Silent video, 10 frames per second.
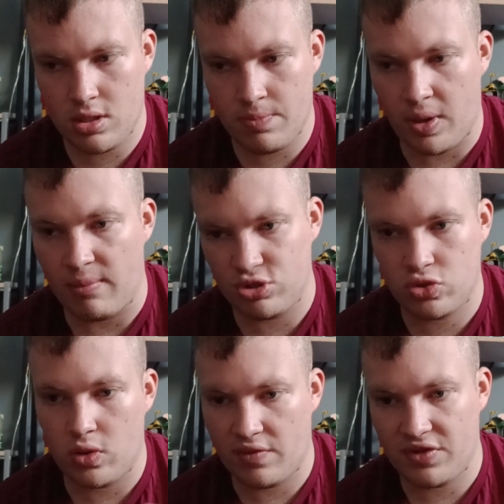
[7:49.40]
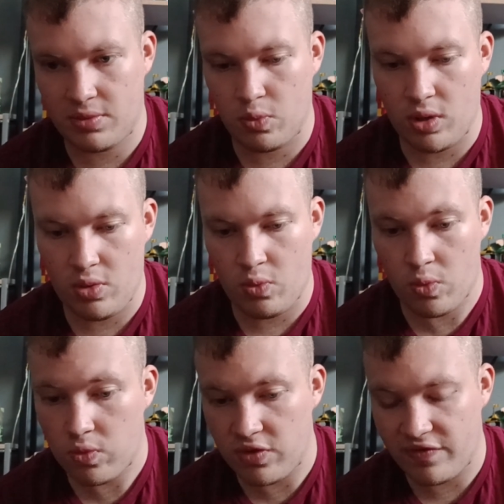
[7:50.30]
but I'm just going off the
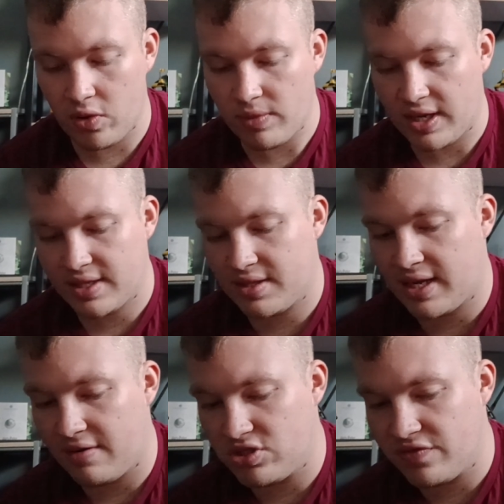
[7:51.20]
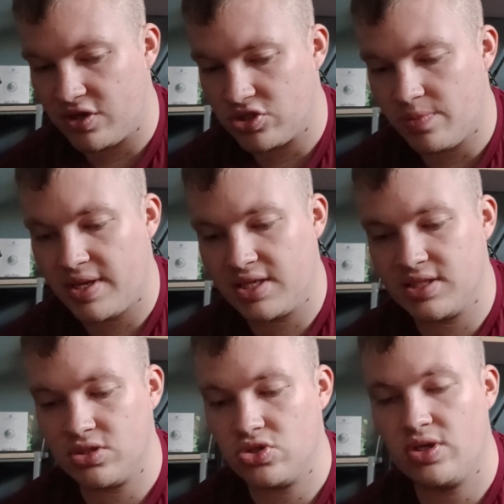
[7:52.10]
film that the character first appears
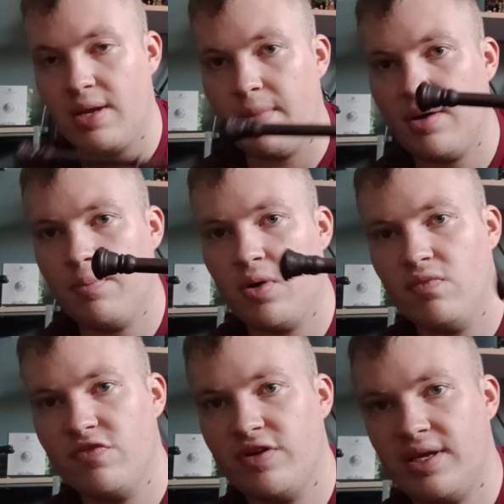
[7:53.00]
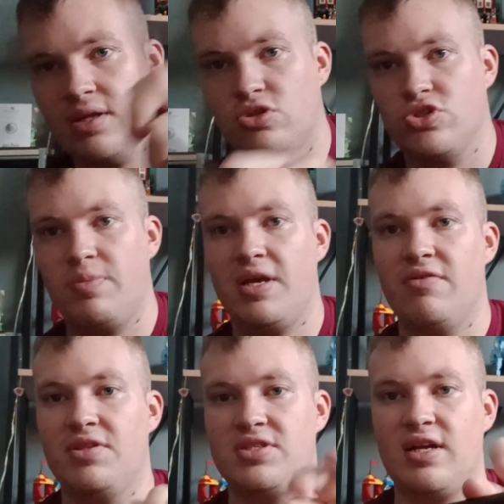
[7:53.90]
in. So yeah, Madame Pomfrey does appear
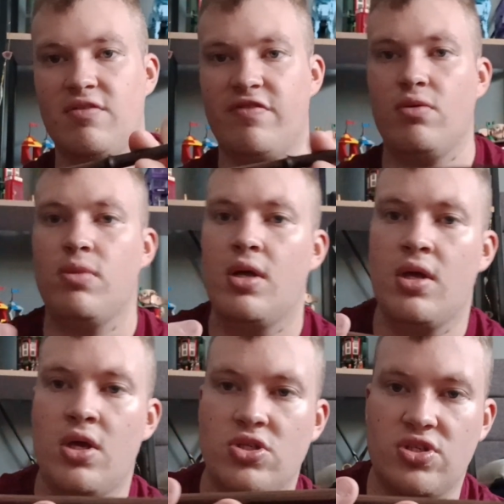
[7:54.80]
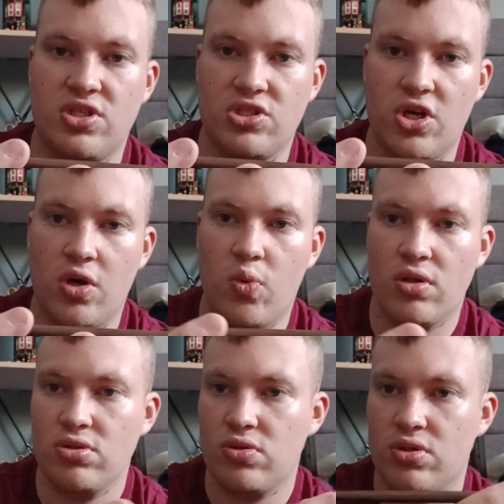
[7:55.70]
in the second film. So this is her
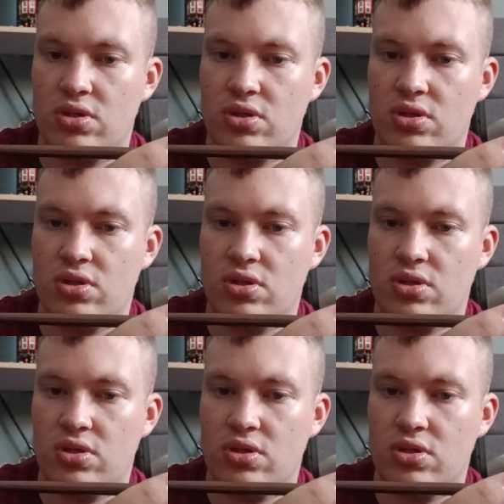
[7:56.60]
wand.